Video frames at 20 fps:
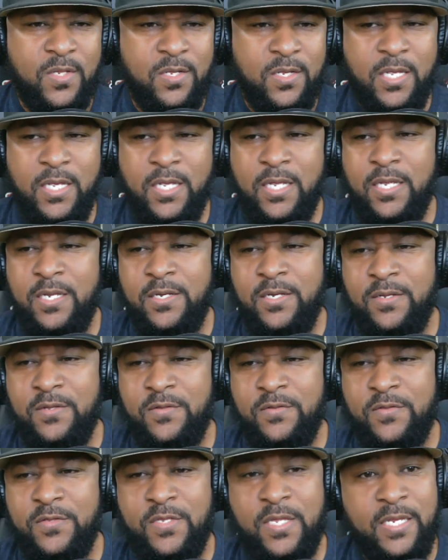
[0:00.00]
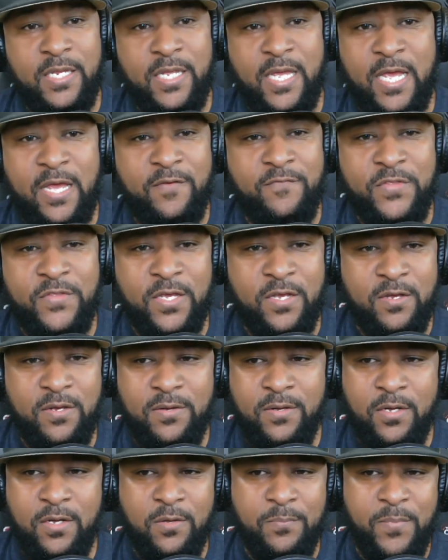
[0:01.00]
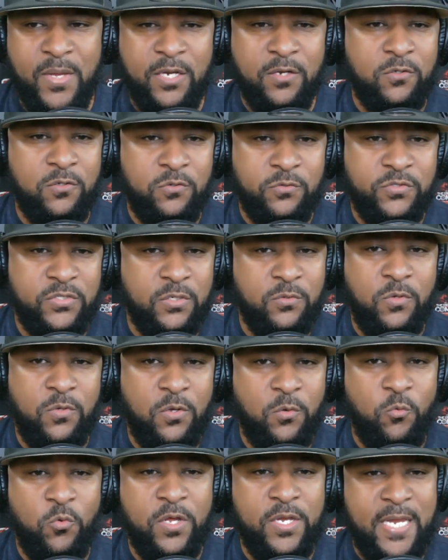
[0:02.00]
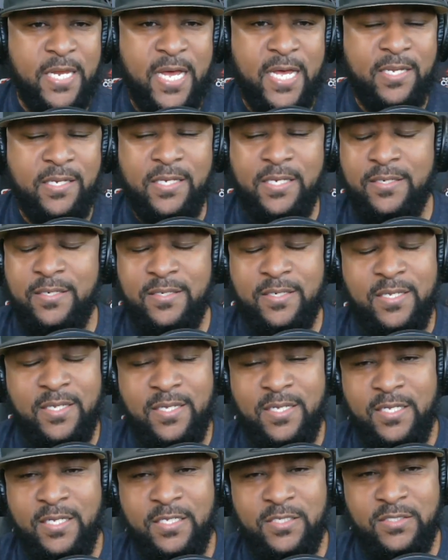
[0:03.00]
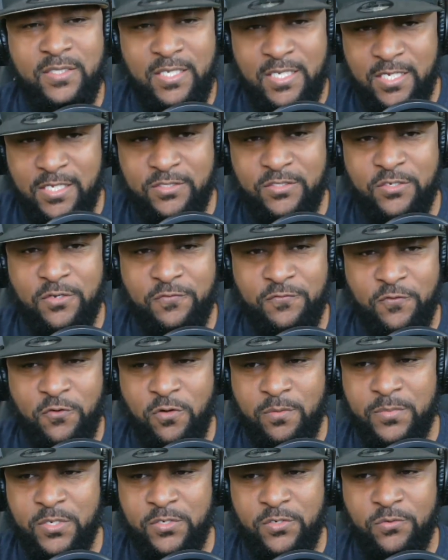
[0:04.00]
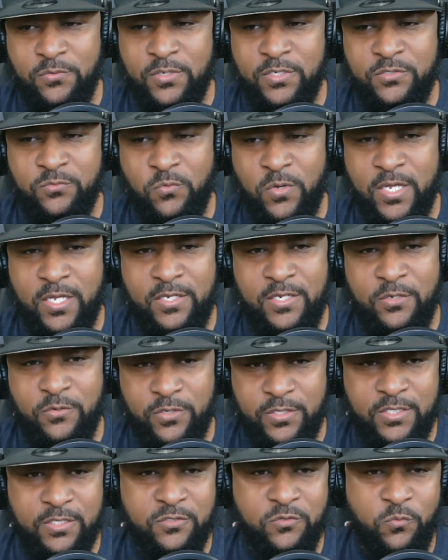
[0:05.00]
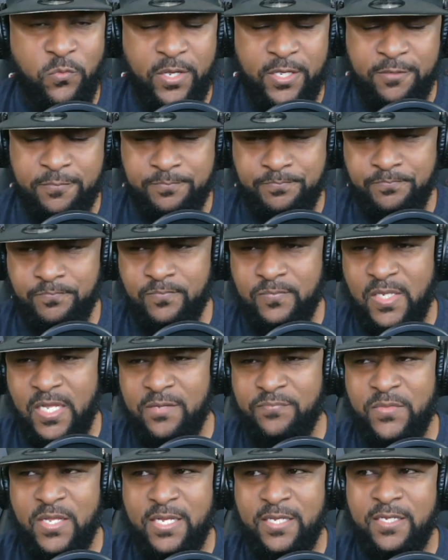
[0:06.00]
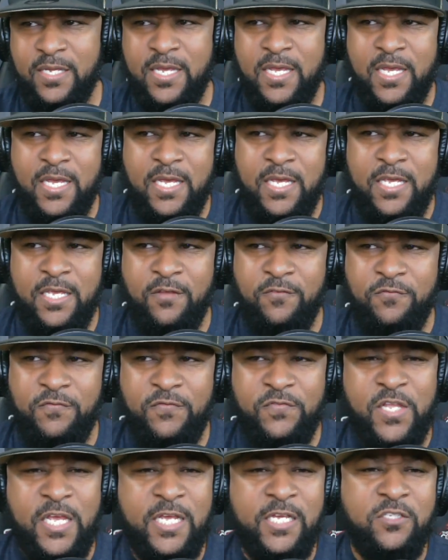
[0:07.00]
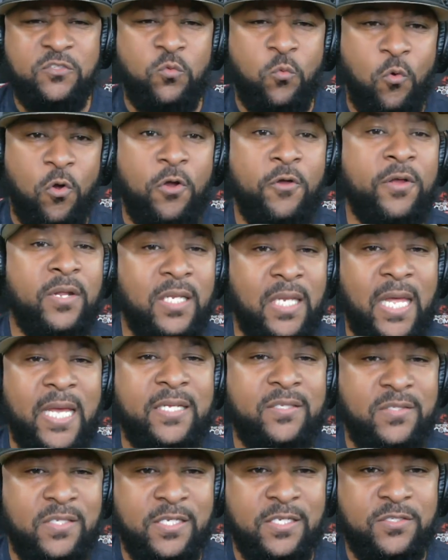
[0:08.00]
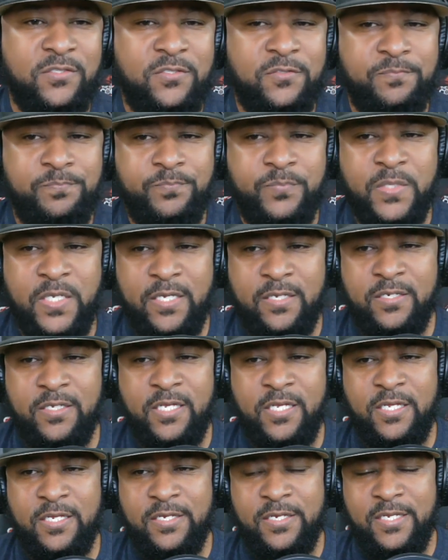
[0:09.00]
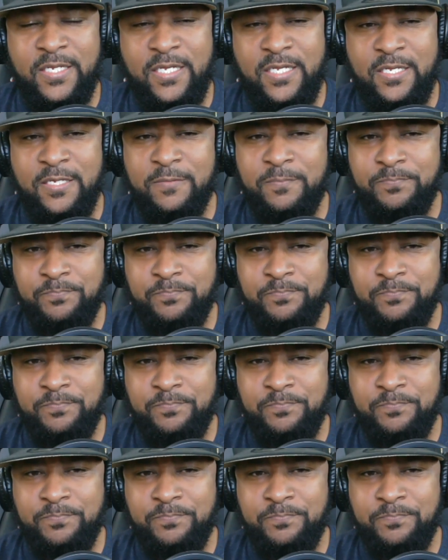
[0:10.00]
and they have their uh, medicals and, and whatnot, and it's easier for them to do this way, do it this way. And I think if things weren't like this in in the